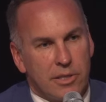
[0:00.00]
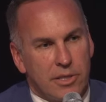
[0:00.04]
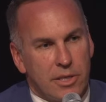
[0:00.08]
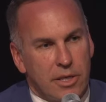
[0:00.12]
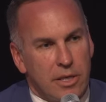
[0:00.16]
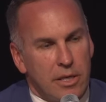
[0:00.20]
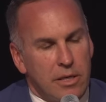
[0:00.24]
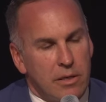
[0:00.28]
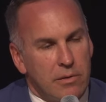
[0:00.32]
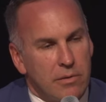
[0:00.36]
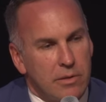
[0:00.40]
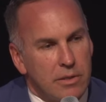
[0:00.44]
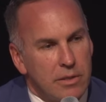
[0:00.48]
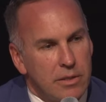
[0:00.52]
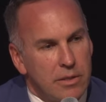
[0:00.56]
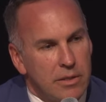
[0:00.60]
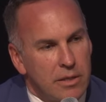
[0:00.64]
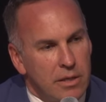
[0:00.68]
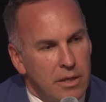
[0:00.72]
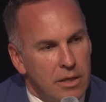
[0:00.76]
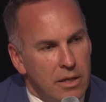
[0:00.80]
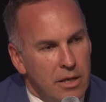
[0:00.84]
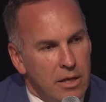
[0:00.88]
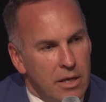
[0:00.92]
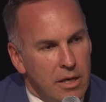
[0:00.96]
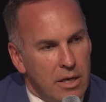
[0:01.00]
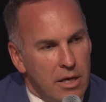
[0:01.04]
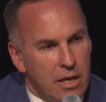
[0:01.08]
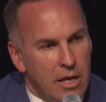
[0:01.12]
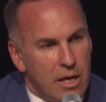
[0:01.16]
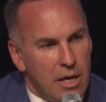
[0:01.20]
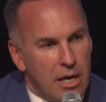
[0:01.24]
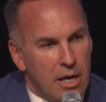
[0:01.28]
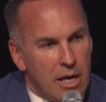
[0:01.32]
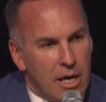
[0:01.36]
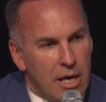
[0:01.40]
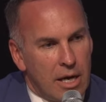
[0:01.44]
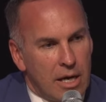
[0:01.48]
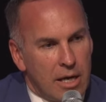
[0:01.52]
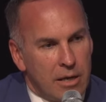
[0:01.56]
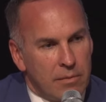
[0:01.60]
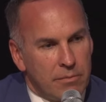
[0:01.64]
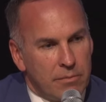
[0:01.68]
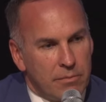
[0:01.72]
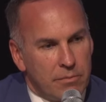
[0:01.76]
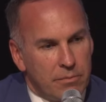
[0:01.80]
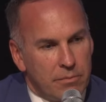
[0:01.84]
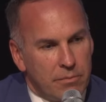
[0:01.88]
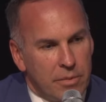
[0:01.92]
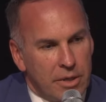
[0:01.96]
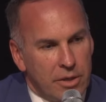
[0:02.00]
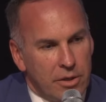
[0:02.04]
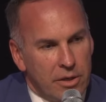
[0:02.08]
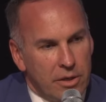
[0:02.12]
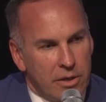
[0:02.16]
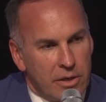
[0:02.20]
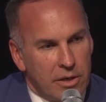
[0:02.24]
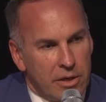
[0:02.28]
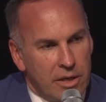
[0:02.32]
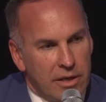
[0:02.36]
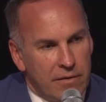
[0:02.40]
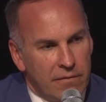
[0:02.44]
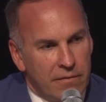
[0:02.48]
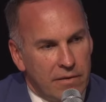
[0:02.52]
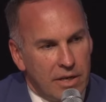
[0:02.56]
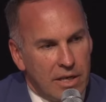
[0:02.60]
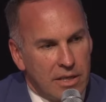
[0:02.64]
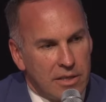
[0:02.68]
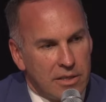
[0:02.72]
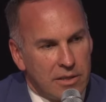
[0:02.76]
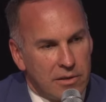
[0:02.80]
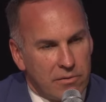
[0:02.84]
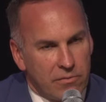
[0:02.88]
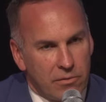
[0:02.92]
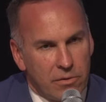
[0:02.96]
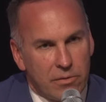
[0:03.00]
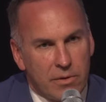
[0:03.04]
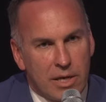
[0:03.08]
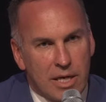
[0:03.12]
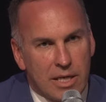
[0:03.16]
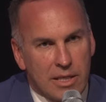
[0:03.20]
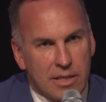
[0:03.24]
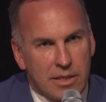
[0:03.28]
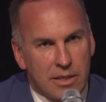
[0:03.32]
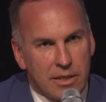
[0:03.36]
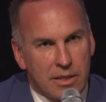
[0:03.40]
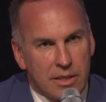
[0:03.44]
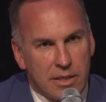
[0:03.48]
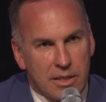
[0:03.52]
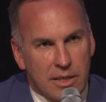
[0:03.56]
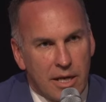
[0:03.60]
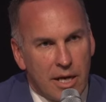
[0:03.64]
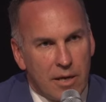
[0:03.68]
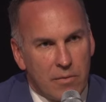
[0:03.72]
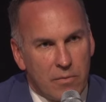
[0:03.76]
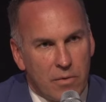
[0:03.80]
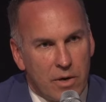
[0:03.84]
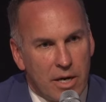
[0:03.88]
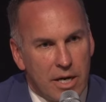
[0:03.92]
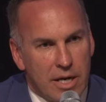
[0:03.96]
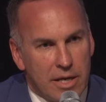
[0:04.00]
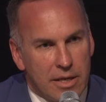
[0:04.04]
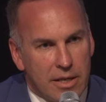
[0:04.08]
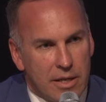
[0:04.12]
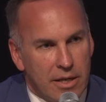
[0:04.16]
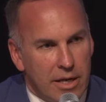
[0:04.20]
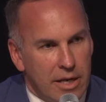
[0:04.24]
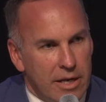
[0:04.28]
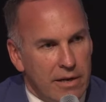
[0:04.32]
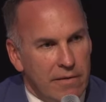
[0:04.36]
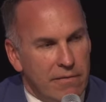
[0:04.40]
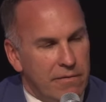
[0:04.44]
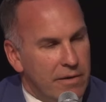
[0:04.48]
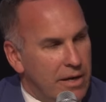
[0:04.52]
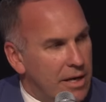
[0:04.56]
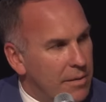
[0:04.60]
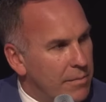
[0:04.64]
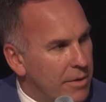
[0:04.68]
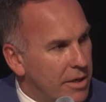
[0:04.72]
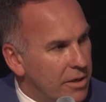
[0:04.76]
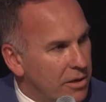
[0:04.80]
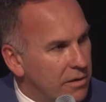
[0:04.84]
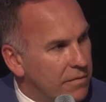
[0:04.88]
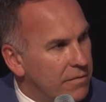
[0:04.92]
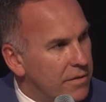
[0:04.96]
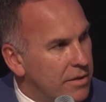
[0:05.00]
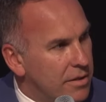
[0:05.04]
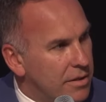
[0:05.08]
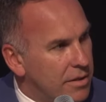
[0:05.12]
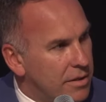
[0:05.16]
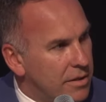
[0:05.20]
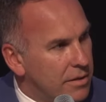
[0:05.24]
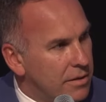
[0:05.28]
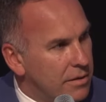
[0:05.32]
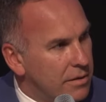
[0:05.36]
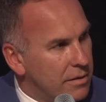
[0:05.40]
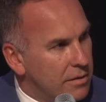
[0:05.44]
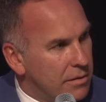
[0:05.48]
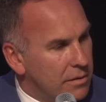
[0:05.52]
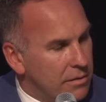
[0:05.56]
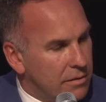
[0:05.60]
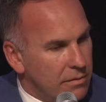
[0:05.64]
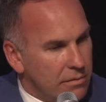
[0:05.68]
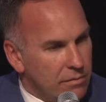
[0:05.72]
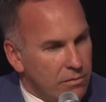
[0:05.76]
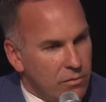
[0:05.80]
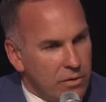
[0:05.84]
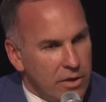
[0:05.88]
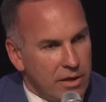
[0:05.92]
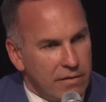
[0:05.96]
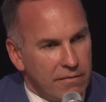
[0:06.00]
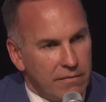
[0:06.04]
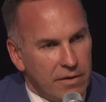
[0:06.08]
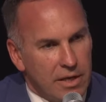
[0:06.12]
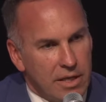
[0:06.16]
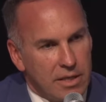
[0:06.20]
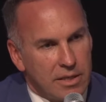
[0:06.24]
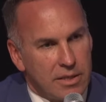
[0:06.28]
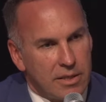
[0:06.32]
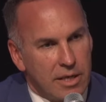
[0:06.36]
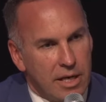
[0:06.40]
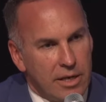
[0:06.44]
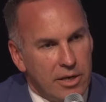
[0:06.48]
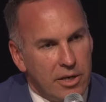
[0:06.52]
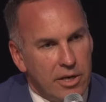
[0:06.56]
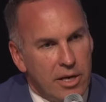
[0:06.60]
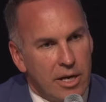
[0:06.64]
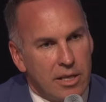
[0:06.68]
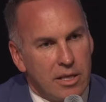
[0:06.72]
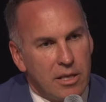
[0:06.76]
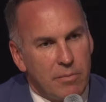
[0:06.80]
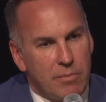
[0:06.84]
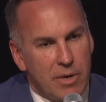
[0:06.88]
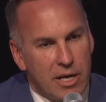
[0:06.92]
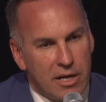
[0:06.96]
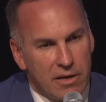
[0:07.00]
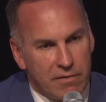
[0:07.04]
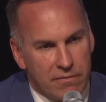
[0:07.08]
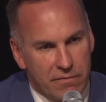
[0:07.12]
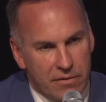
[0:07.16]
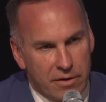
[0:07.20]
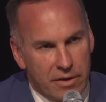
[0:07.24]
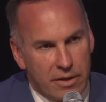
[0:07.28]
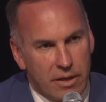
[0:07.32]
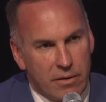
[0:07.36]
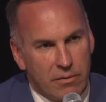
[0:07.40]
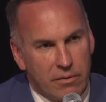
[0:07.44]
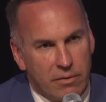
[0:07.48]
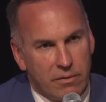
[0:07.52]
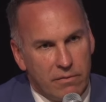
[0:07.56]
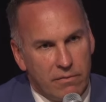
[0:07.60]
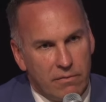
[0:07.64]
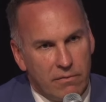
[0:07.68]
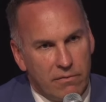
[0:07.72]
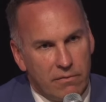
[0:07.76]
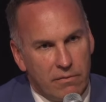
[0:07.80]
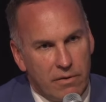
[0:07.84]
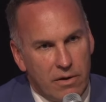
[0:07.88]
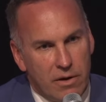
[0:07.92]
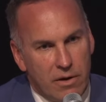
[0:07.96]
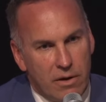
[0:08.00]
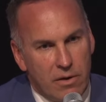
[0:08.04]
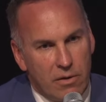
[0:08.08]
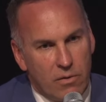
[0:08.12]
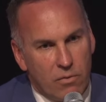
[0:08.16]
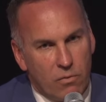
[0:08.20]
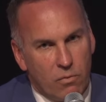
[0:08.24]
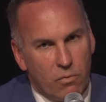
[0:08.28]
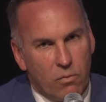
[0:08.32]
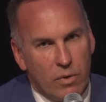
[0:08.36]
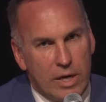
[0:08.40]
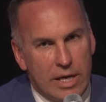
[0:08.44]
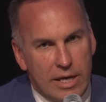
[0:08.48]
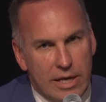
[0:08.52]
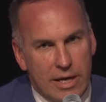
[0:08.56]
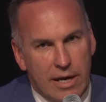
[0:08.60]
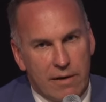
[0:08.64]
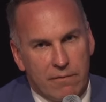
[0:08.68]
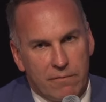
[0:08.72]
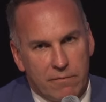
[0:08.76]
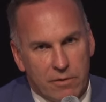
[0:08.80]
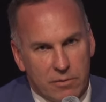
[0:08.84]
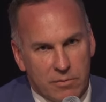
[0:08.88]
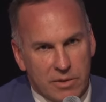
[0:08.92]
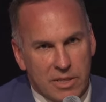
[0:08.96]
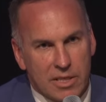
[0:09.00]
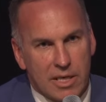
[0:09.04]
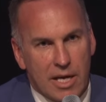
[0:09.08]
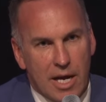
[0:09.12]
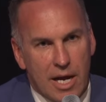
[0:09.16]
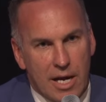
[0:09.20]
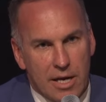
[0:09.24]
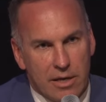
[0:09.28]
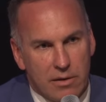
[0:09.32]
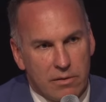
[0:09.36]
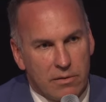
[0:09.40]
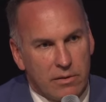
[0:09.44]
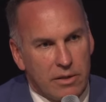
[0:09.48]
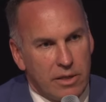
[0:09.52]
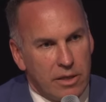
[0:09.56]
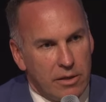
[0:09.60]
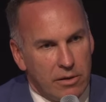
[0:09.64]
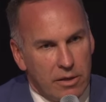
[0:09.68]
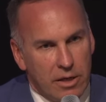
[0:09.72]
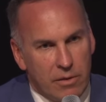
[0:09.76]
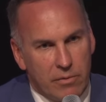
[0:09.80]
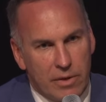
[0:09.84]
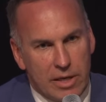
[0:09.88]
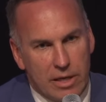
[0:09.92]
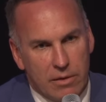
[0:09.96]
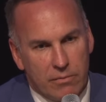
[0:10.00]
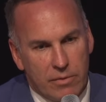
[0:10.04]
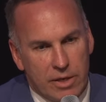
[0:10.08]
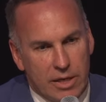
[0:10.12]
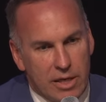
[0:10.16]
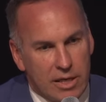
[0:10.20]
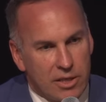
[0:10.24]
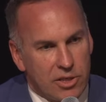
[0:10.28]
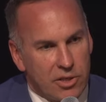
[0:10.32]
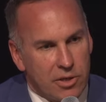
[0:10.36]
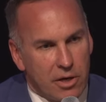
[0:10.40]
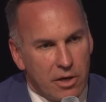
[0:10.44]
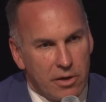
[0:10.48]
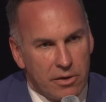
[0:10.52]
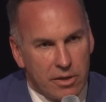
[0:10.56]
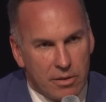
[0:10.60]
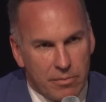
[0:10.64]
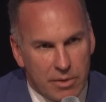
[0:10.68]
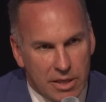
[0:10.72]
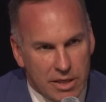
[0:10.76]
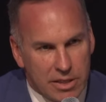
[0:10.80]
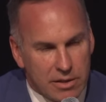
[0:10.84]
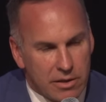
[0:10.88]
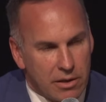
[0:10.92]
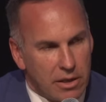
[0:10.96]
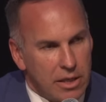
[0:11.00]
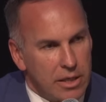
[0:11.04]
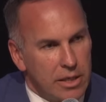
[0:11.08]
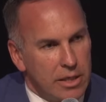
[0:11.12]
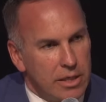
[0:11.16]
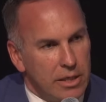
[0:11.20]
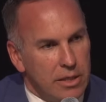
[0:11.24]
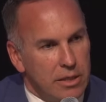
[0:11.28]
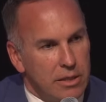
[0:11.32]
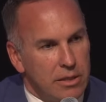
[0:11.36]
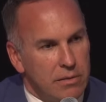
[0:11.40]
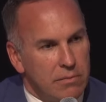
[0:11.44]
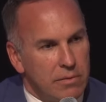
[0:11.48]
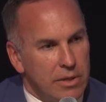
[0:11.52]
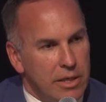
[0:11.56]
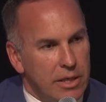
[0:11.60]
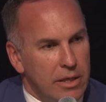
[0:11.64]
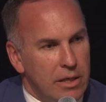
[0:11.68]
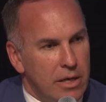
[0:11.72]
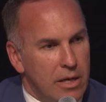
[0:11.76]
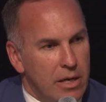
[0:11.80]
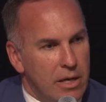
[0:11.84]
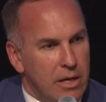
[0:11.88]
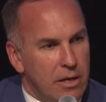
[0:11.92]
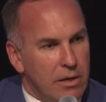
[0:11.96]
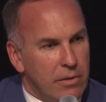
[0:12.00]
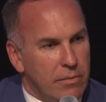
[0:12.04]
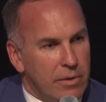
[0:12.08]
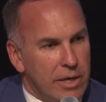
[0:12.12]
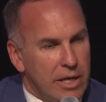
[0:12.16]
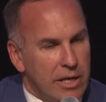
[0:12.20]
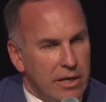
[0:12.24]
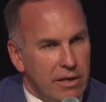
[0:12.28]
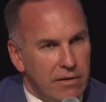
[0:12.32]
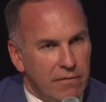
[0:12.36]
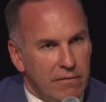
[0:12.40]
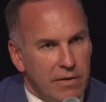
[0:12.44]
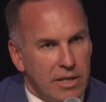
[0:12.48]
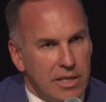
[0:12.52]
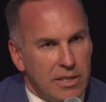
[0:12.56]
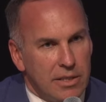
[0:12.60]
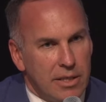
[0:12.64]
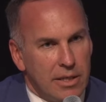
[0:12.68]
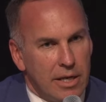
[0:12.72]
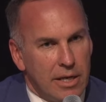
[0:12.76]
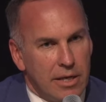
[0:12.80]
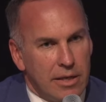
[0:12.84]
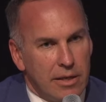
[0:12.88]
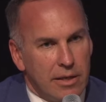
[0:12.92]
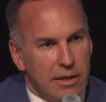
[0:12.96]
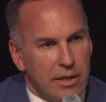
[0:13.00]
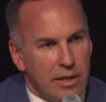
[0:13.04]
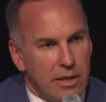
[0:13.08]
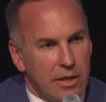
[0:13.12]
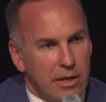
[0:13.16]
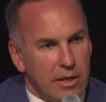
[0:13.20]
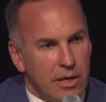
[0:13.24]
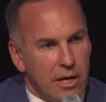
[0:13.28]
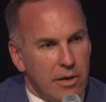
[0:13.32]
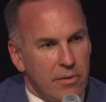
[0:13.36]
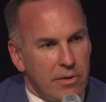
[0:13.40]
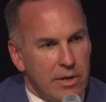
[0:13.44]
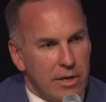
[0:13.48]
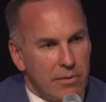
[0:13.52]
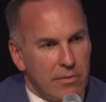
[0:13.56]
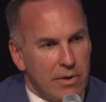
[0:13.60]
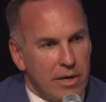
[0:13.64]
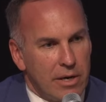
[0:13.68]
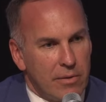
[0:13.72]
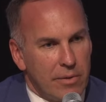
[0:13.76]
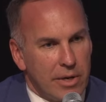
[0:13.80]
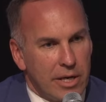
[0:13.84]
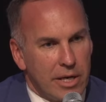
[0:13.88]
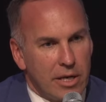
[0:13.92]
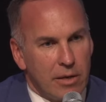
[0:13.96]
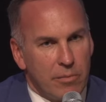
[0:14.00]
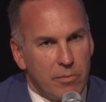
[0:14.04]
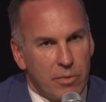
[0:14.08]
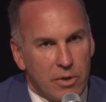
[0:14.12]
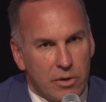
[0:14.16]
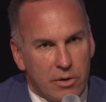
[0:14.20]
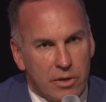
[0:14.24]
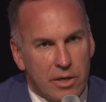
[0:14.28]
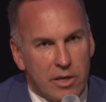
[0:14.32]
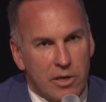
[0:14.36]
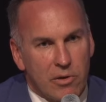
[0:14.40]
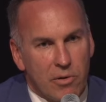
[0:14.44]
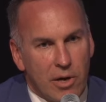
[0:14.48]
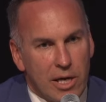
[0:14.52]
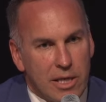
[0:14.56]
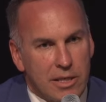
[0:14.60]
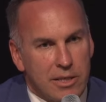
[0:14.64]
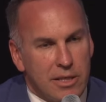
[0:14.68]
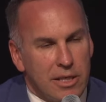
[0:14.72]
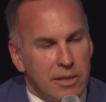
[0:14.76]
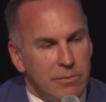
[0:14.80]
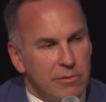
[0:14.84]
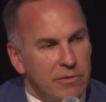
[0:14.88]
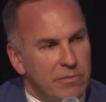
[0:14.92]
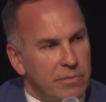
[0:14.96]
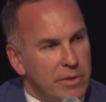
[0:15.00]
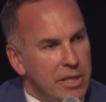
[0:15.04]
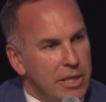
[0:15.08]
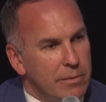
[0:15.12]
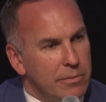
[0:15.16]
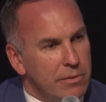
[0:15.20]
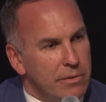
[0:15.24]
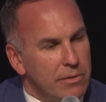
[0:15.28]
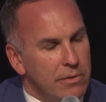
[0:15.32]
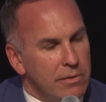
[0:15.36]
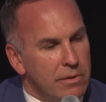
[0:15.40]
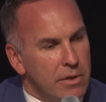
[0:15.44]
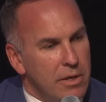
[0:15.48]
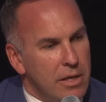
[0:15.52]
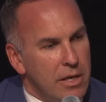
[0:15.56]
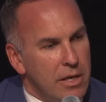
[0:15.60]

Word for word: shareholders, but you can invest through us in the same way that any family office would invest, and you get the benefit that we get from scale. You know, we get shown the best ideas. We can invest in anything and go anywhere. We can employ a great team of people,